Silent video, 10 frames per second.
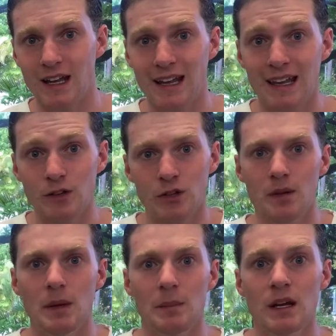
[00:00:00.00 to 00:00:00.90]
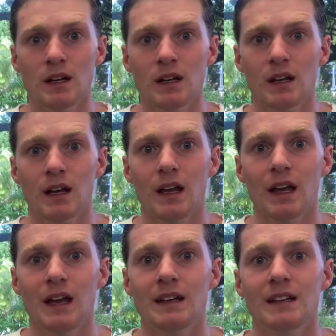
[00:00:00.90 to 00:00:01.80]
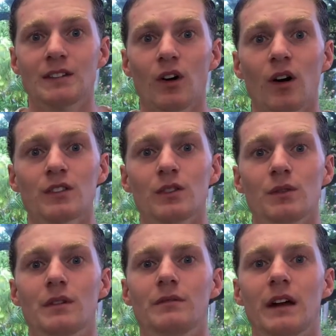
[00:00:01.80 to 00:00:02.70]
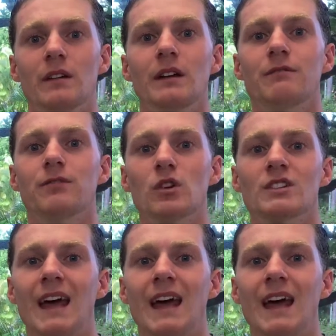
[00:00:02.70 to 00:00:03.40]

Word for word: and your commitment and it is also the very first